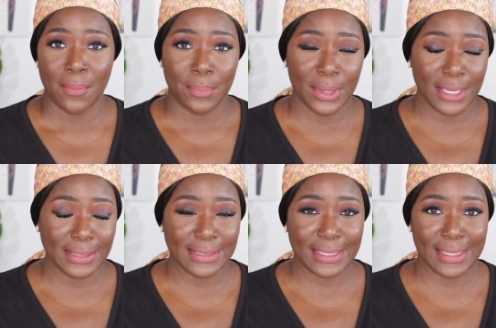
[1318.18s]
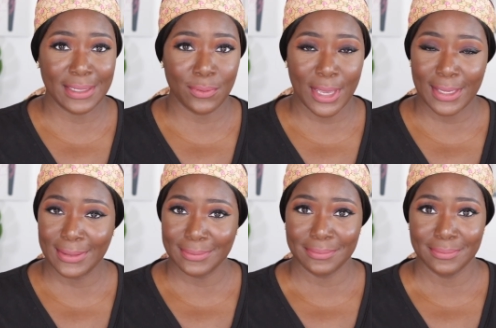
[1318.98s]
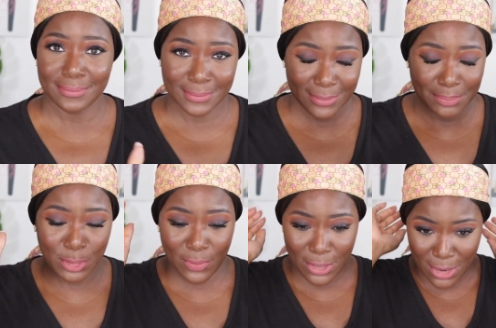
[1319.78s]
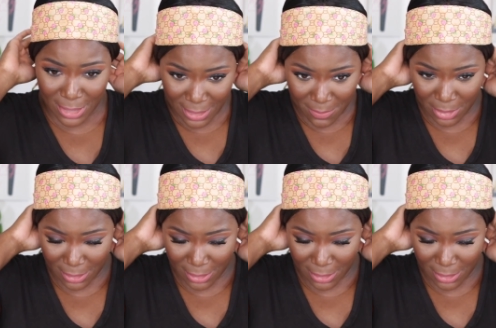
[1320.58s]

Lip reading: But anyway, moving on, I'm going